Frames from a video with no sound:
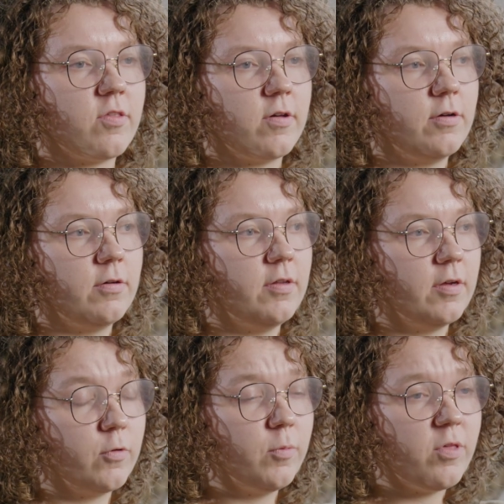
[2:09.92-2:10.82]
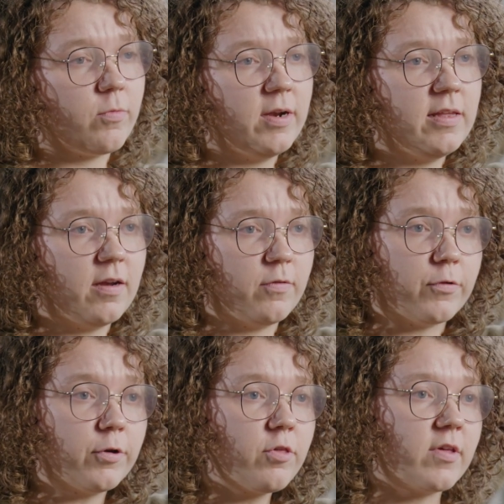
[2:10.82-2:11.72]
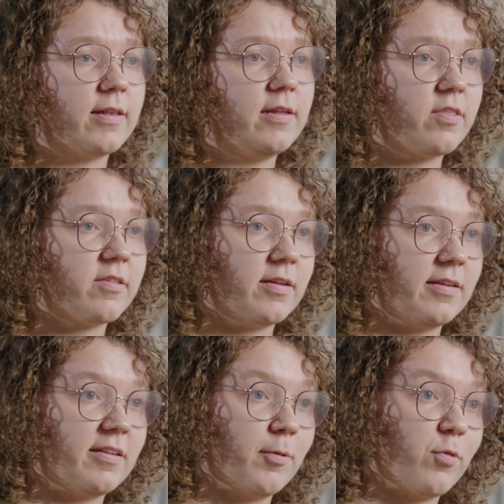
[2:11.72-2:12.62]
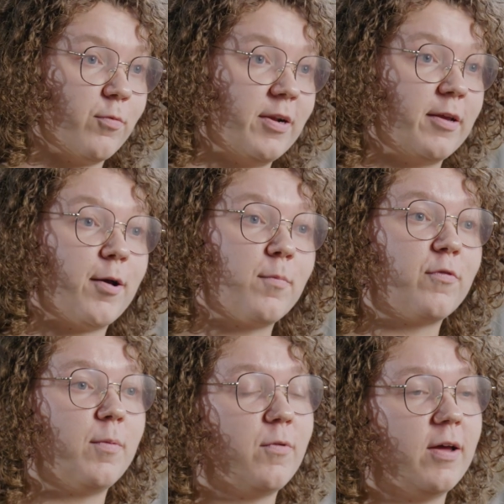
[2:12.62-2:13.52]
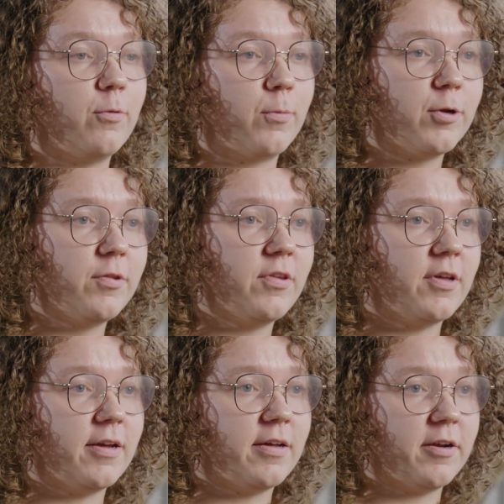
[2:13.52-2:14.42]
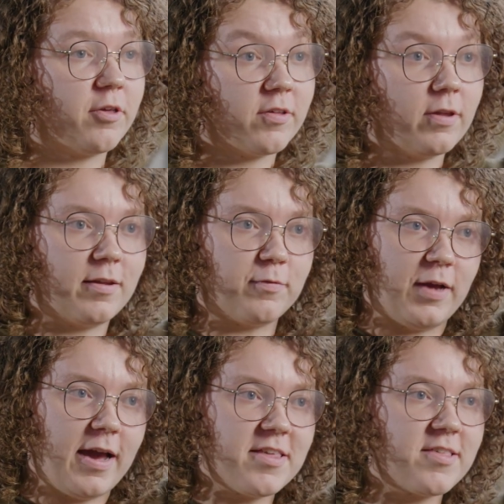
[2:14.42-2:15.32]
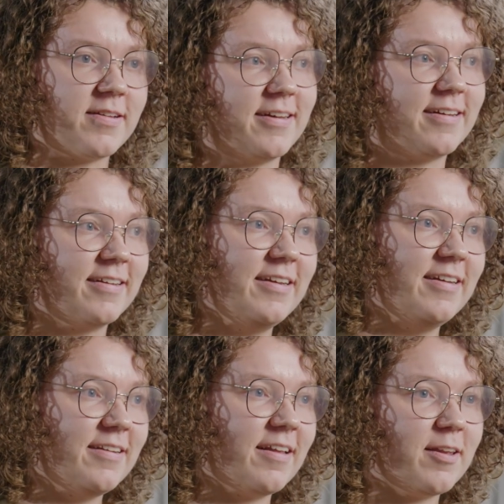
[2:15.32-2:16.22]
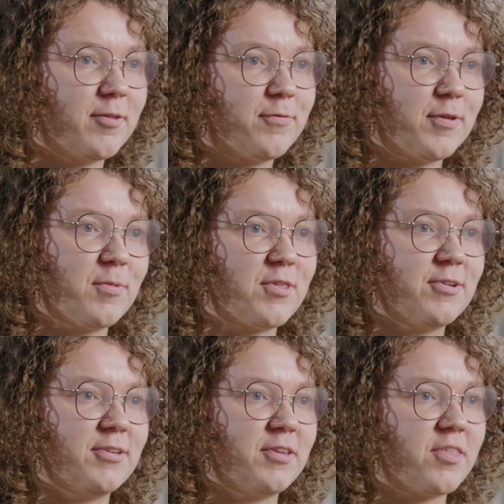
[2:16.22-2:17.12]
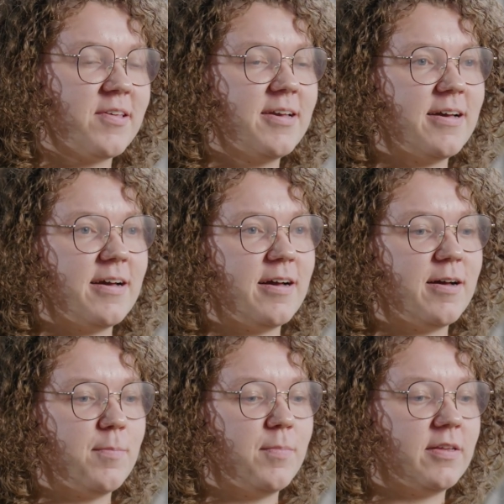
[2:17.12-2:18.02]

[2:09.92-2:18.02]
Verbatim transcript: So the group is really diverse, at least in terms of where they come from around the world. Uh, there's still a lot of guys, uh, not a lot of female students, um,